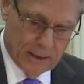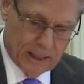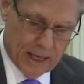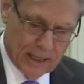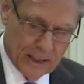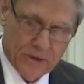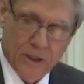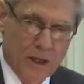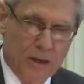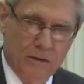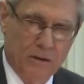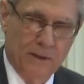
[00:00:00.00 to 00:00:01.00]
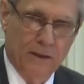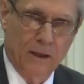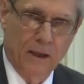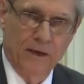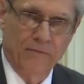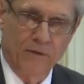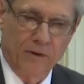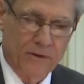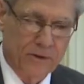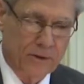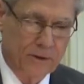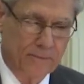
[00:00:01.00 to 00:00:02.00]
That is the ultimate
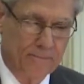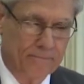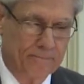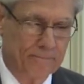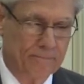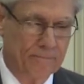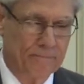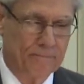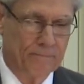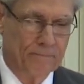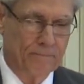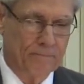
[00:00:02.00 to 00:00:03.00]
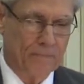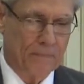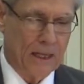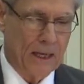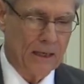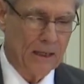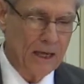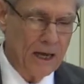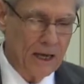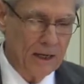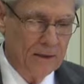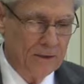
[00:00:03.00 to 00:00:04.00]
deliverance. And
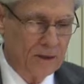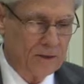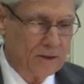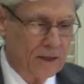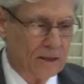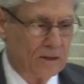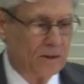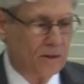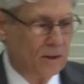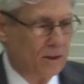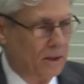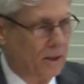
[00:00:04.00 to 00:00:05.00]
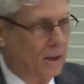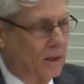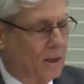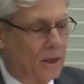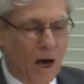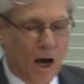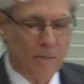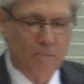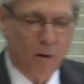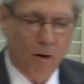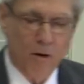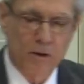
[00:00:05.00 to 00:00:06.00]
again, just as
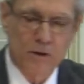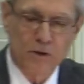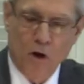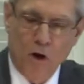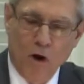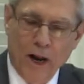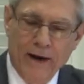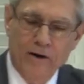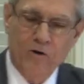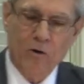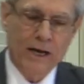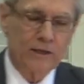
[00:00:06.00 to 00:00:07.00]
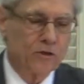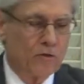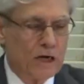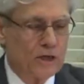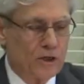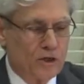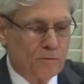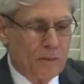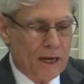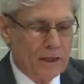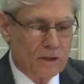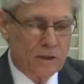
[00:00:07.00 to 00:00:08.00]
God pardons all our transgressions
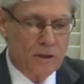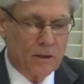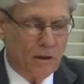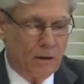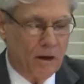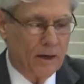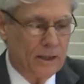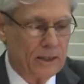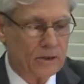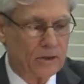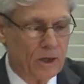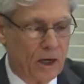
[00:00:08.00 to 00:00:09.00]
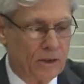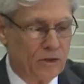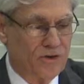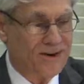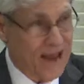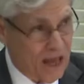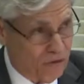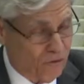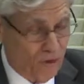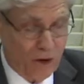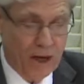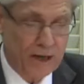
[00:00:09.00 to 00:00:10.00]
based on His Son's
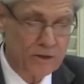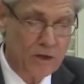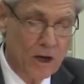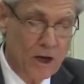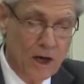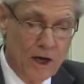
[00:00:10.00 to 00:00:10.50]
death for us,